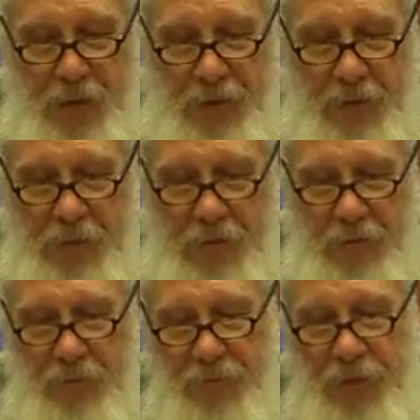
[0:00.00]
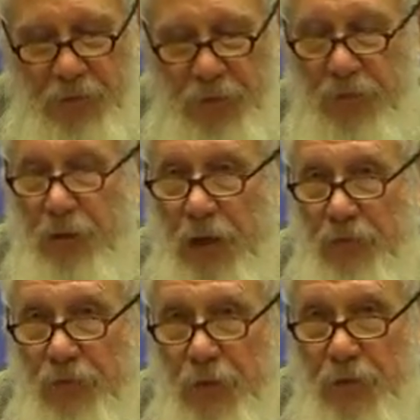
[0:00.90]
Ireland, various
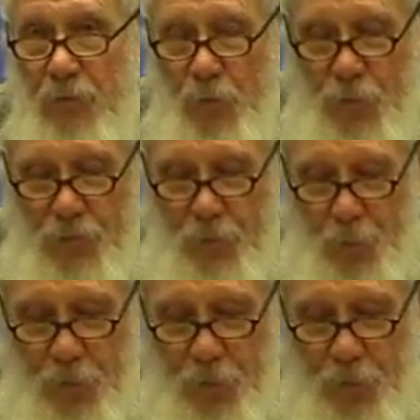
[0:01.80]
African wars,